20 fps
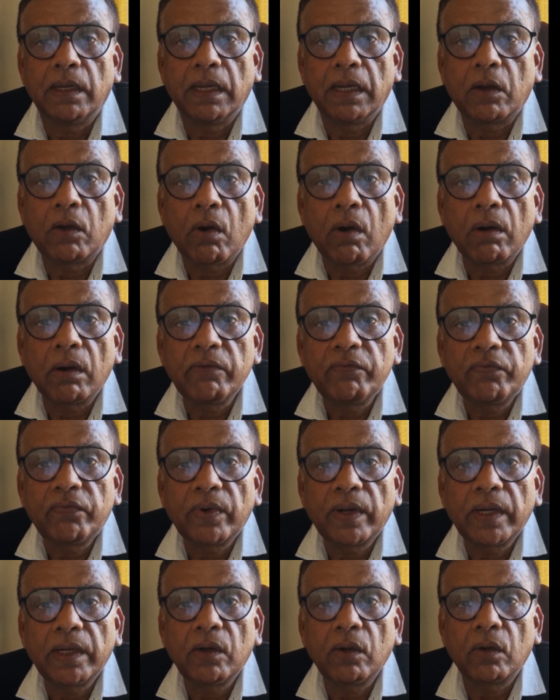
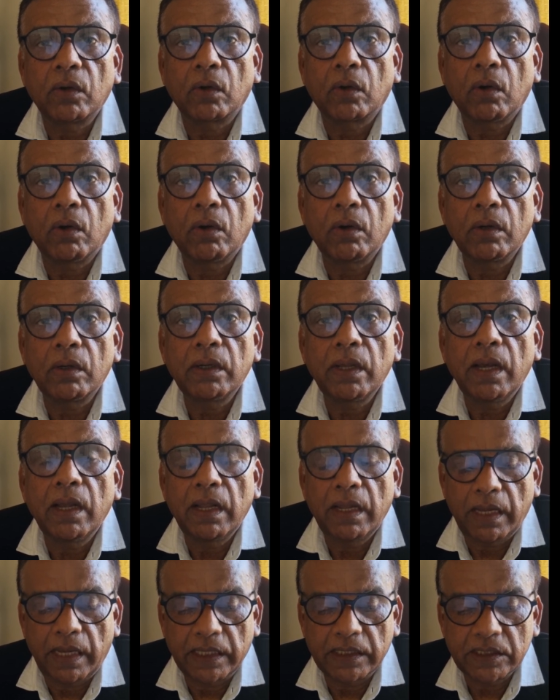qualified or called
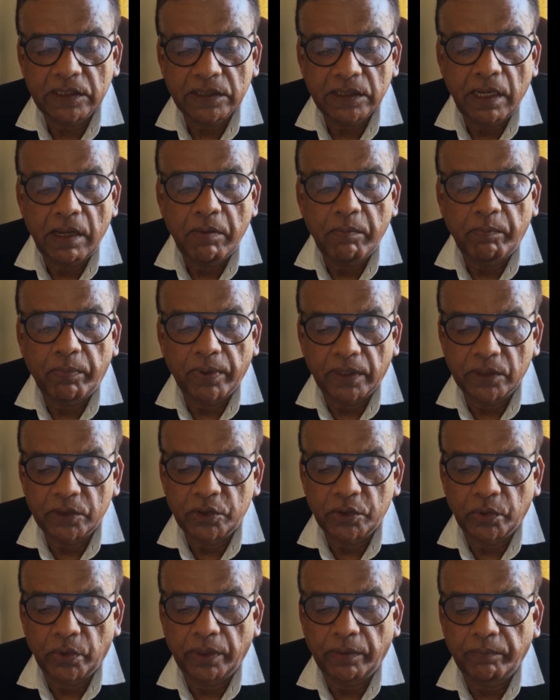as
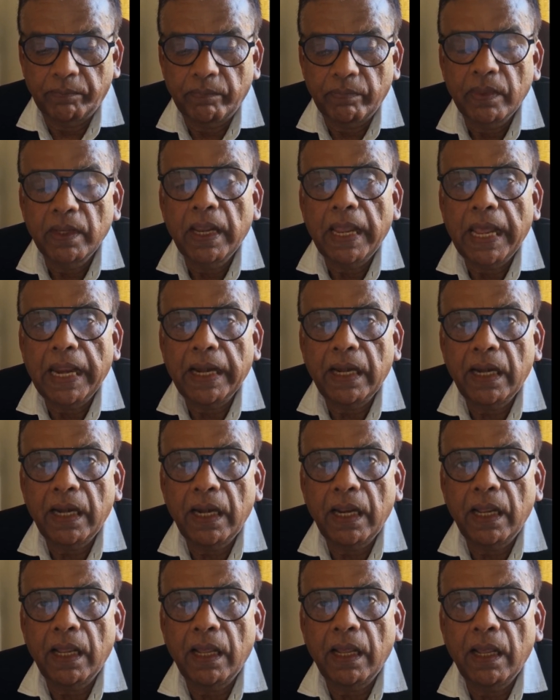perjury. And
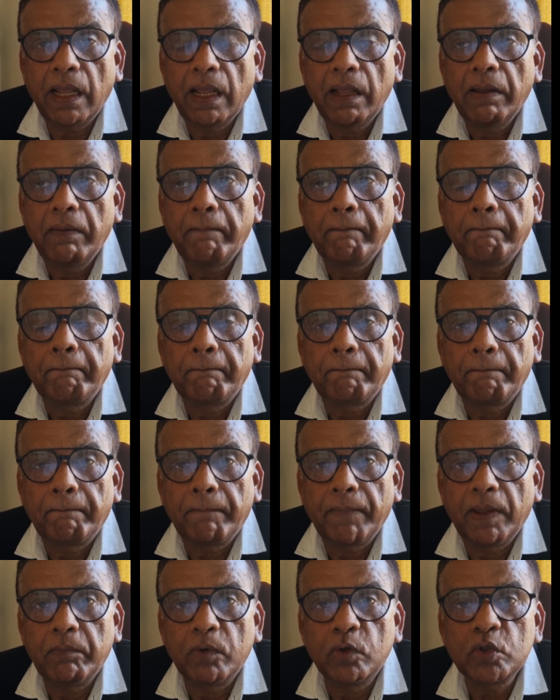
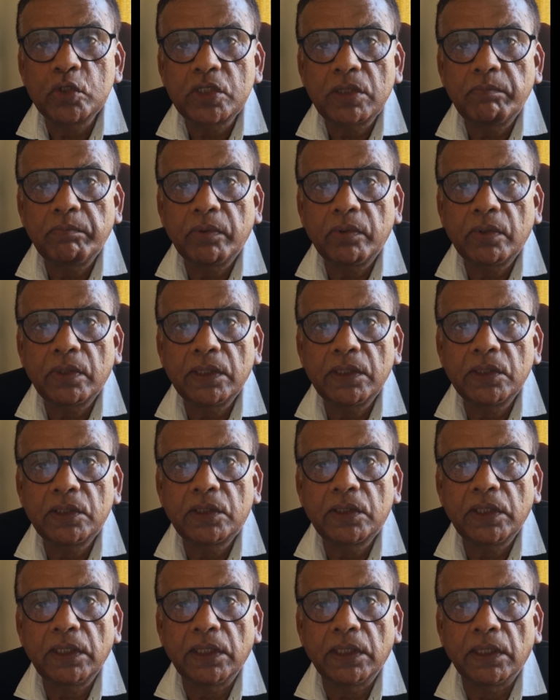the most important
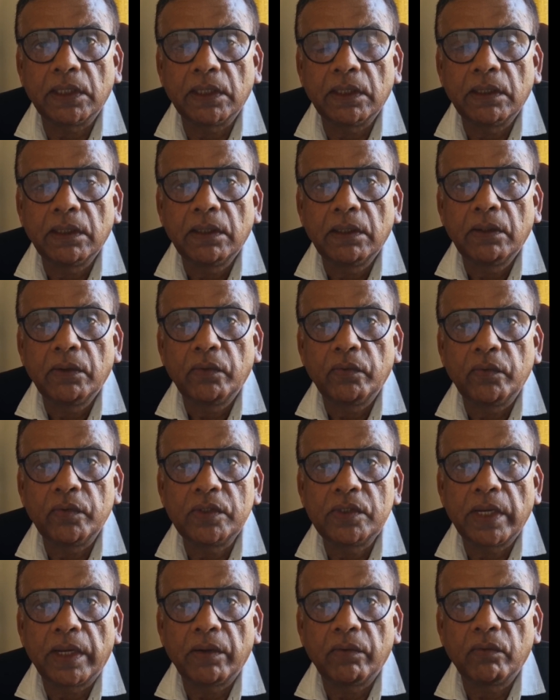thing
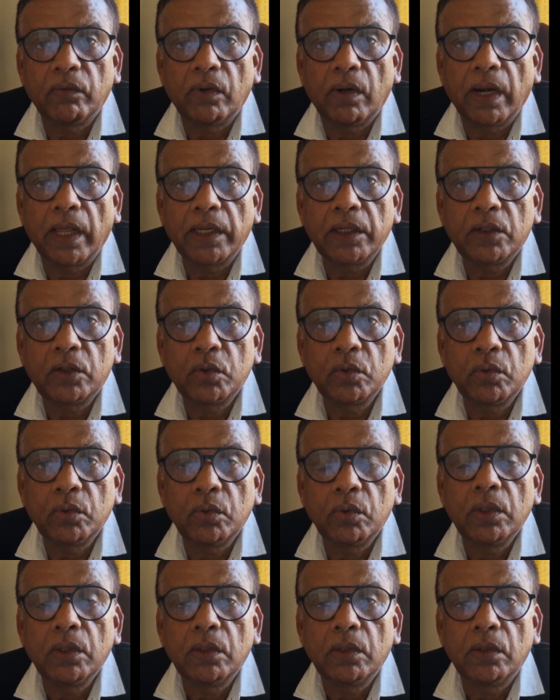which I would like
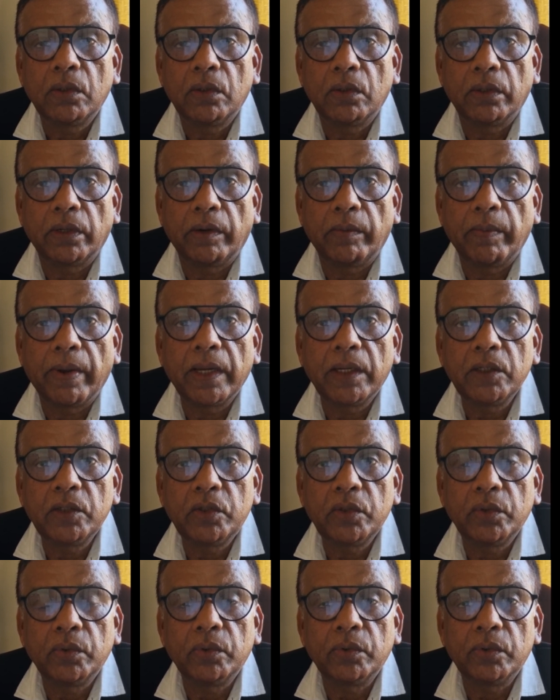to remind
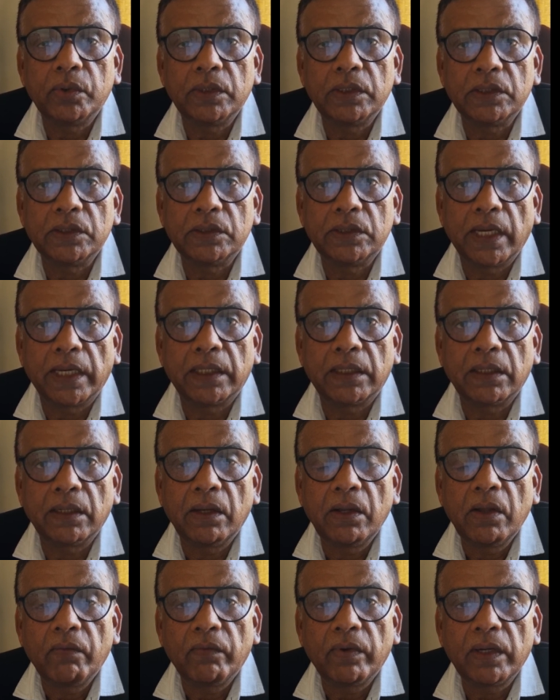you is that
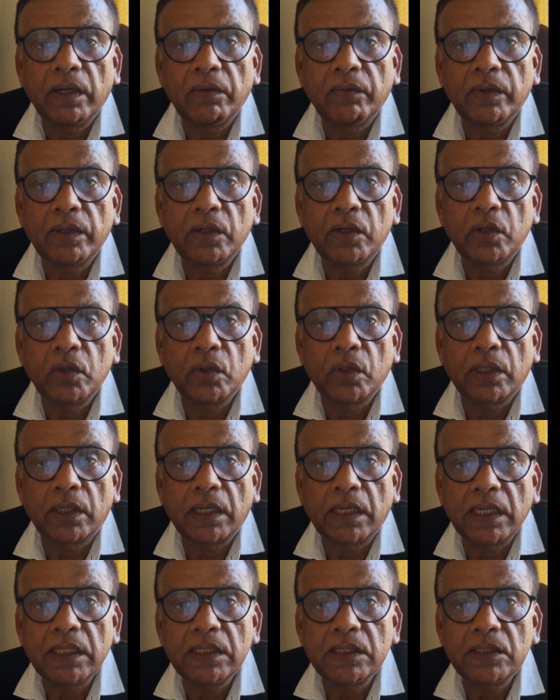whenever your
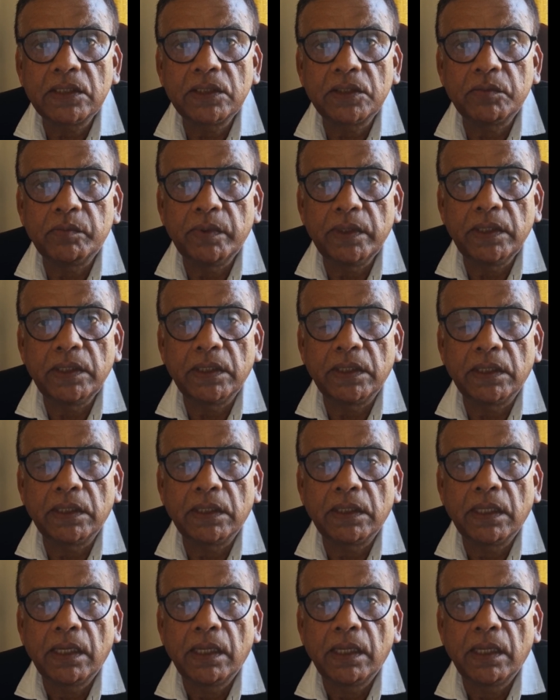case is being